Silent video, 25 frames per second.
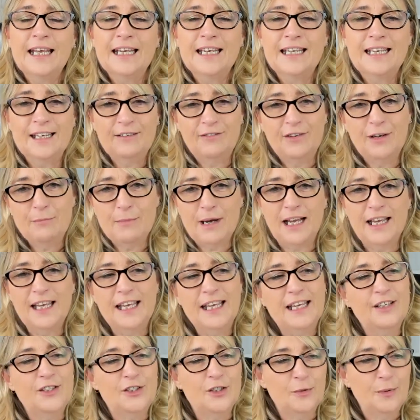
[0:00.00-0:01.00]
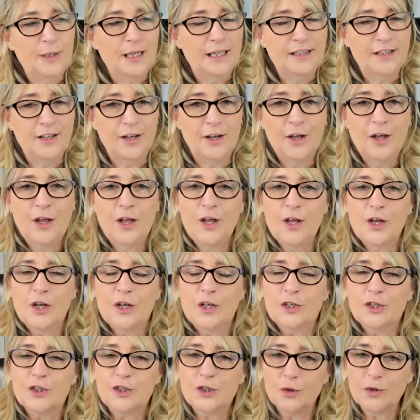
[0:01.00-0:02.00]
Giving my age away there.
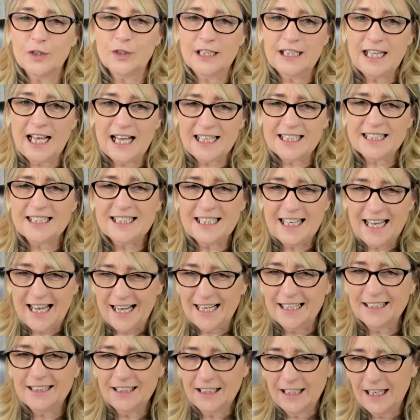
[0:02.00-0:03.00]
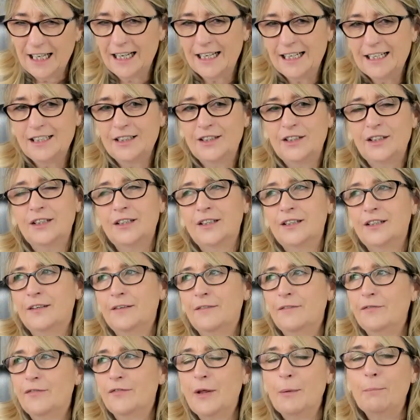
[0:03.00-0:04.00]
So that's kind of like the
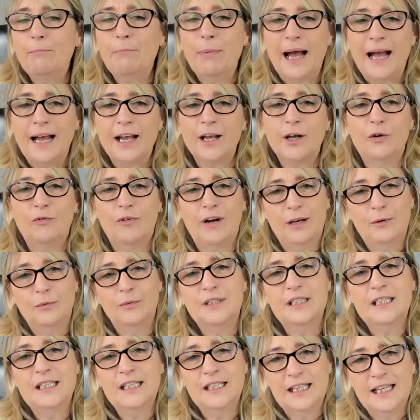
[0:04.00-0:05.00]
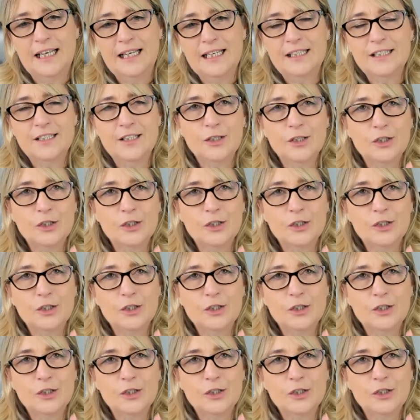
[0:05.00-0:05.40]
background to this.